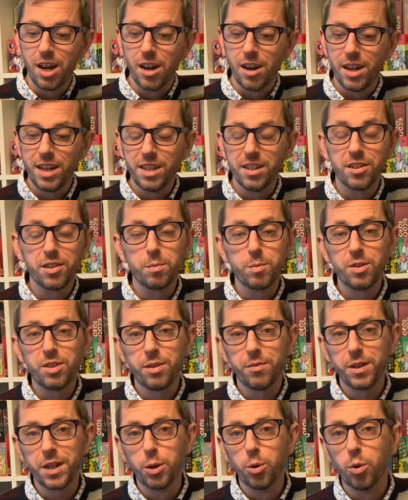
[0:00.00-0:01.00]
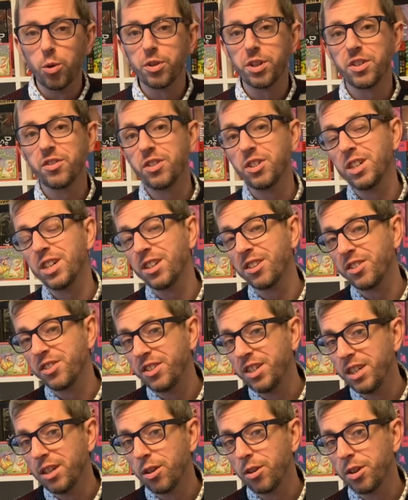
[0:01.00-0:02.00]
in a specific order. So you're going to
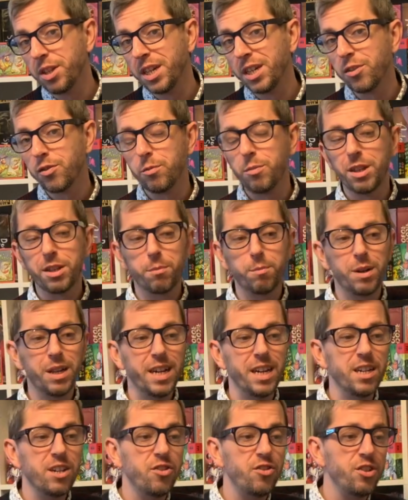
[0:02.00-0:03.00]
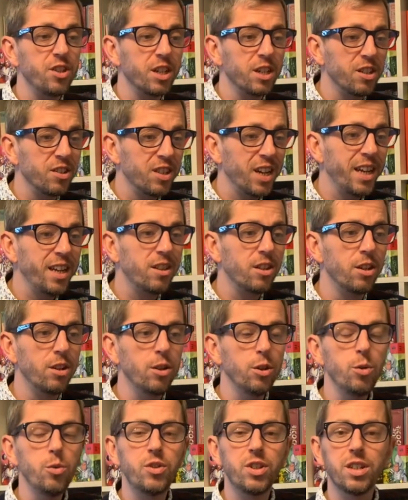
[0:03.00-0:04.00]
steal things from other players, you're going to take the
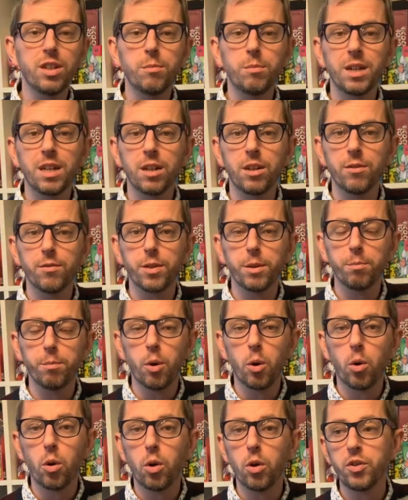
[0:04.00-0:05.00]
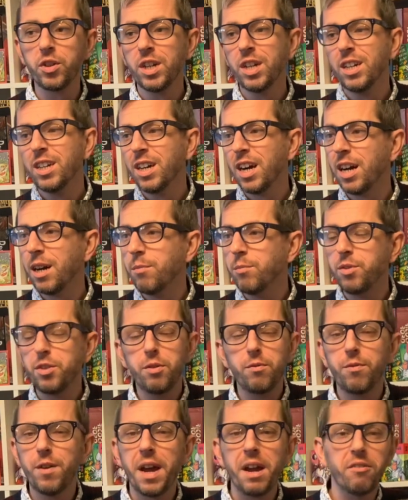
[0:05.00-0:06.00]
loot in the middle of the board,
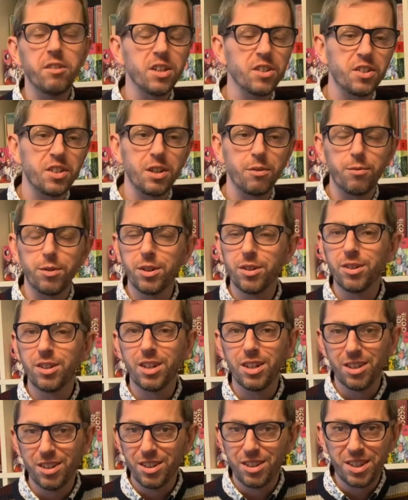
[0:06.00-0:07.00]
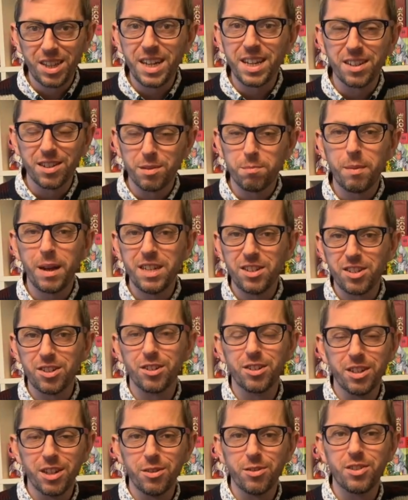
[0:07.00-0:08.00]
do various different things based
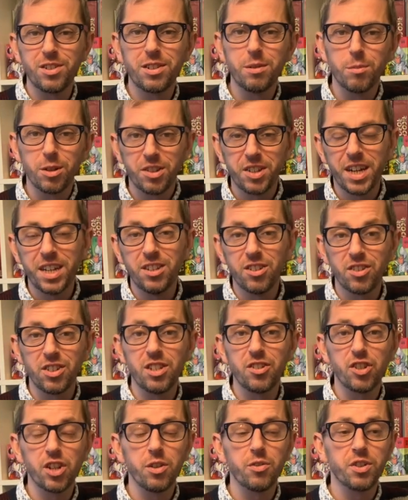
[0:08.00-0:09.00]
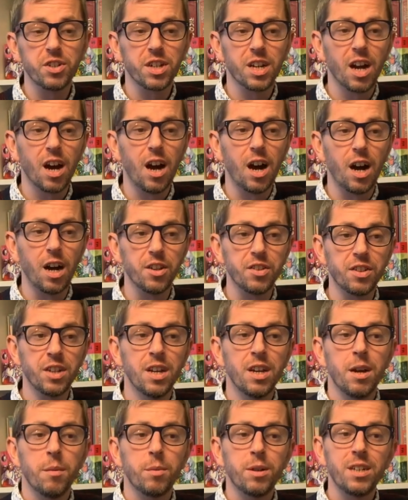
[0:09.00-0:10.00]
on those simultaneously chosen cards.
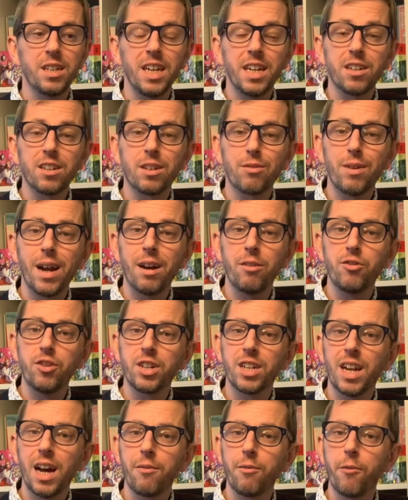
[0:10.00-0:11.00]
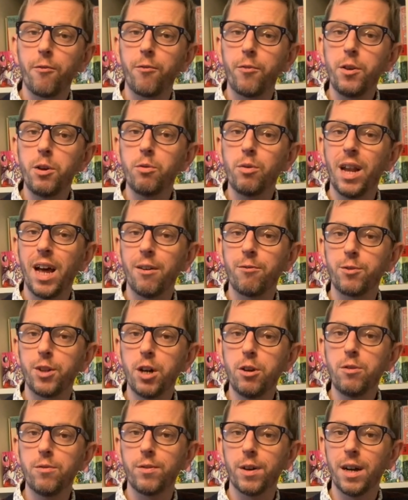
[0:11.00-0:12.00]
But at the end of the round, you can have a few left
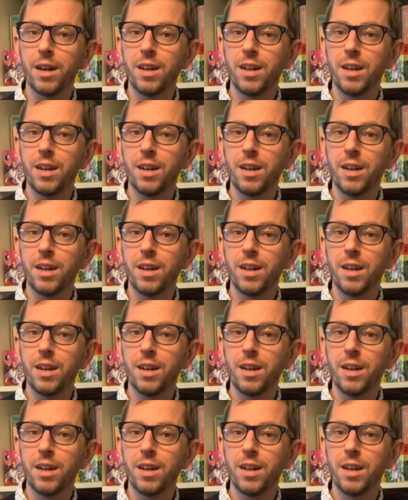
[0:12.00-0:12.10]
over,